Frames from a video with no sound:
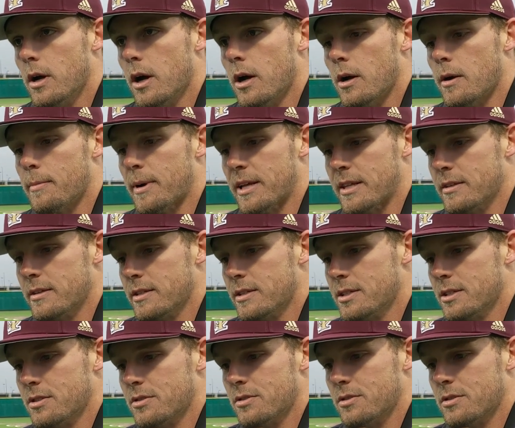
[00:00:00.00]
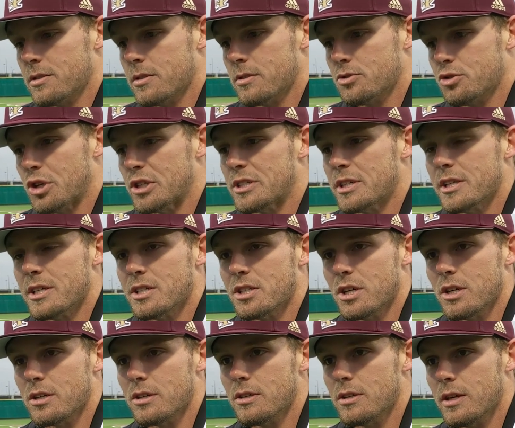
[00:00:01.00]
I think it's just trusting each
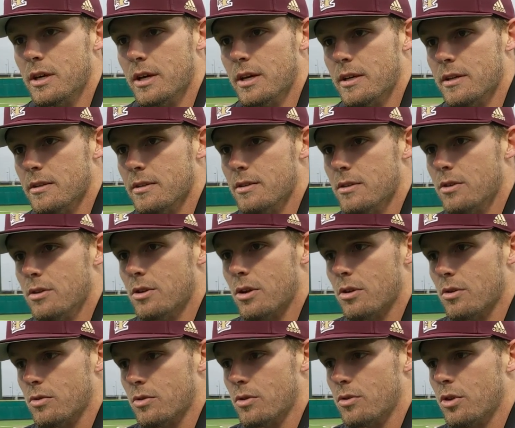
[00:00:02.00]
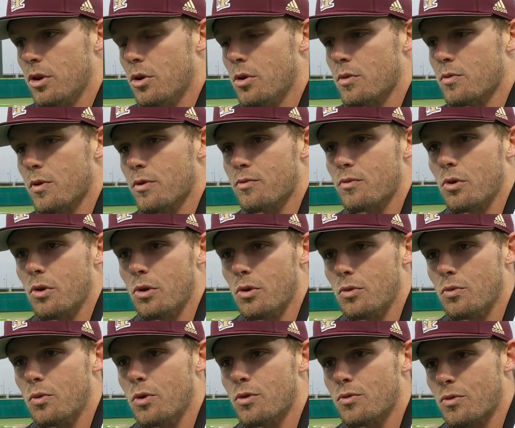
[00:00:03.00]
other and, you know, knowing
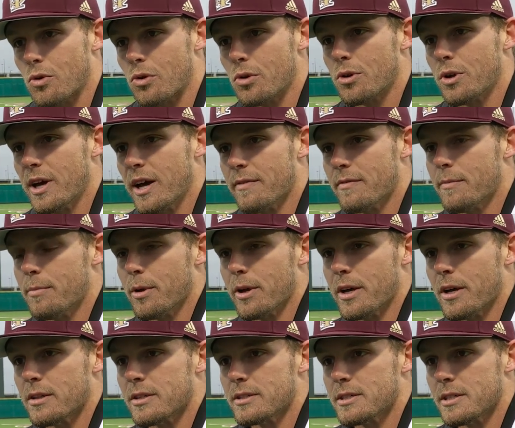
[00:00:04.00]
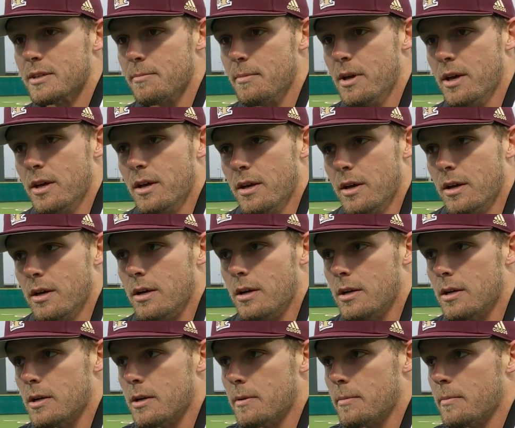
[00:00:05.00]
what role you have to play on the
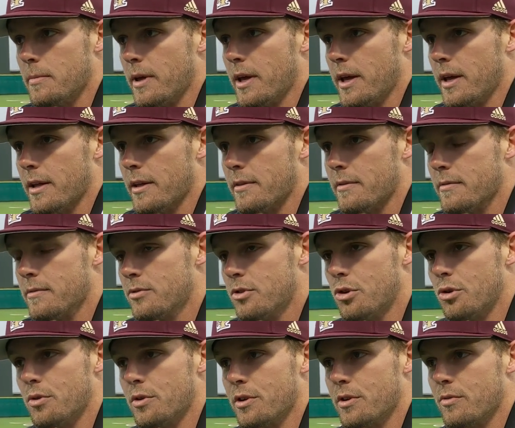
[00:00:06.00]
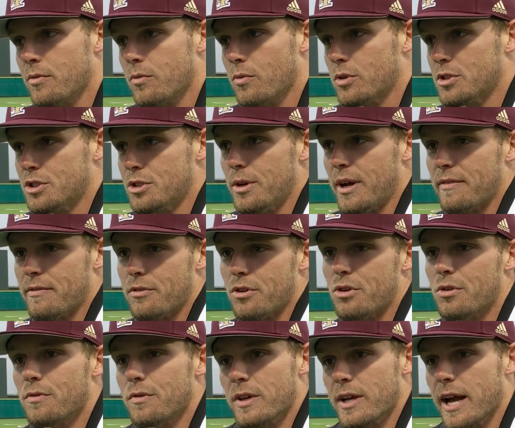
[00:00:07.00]
team and doing what you have to
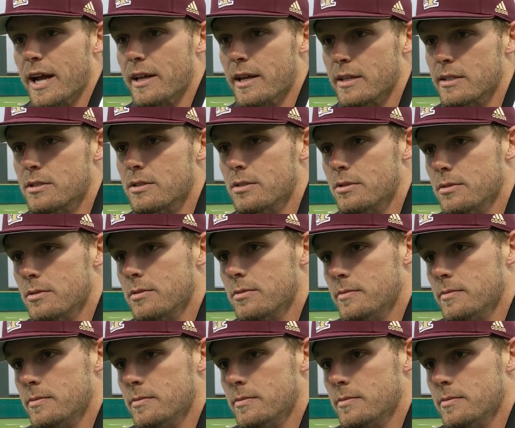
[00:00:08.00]
do for the guy next to you.